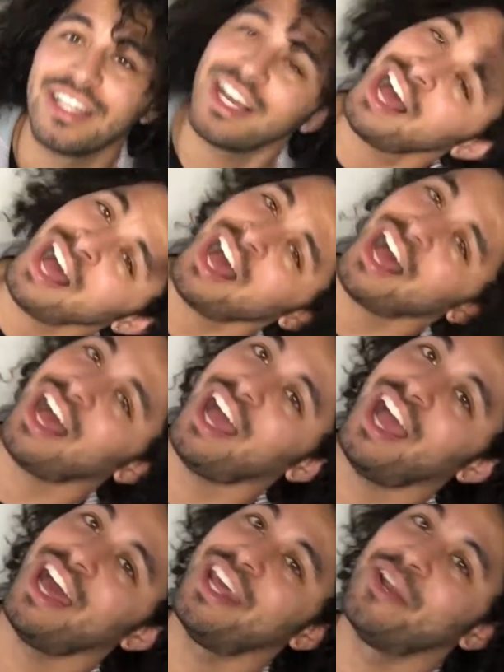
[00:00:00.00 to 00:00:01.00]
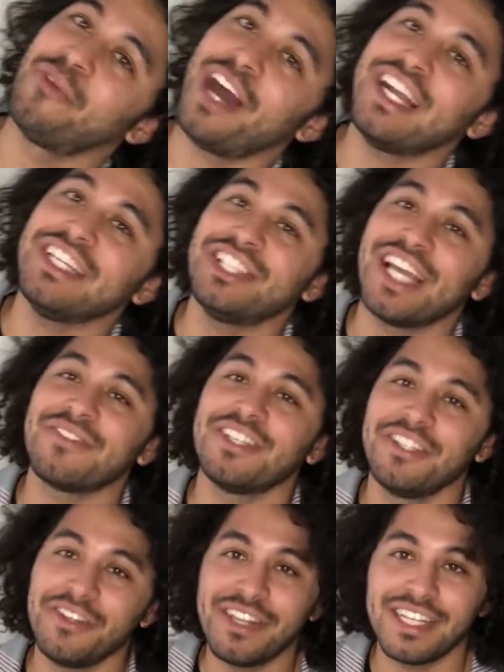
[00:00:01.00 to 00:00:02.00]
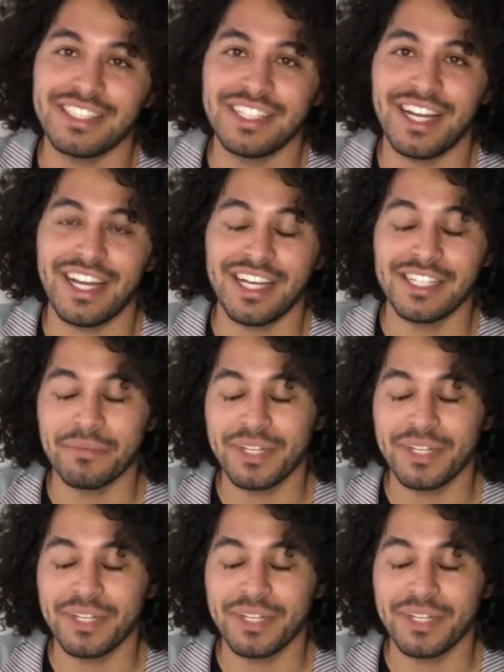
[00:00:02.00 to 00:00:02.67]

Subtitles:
God, why did she have to do this to us?